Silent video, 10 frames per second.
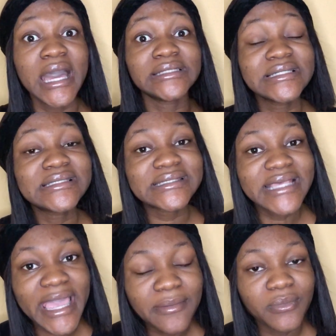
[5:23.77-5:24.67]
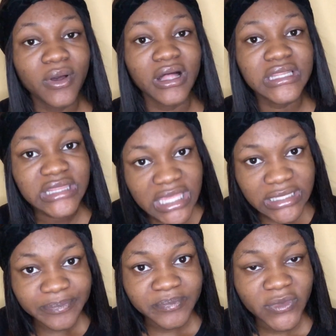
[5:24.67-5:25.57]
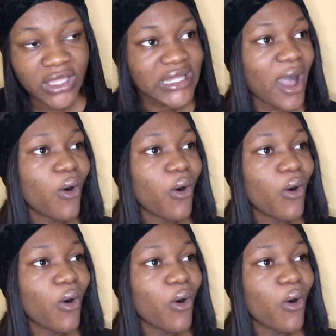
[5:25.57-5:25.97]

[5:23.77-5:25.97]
The same thing that,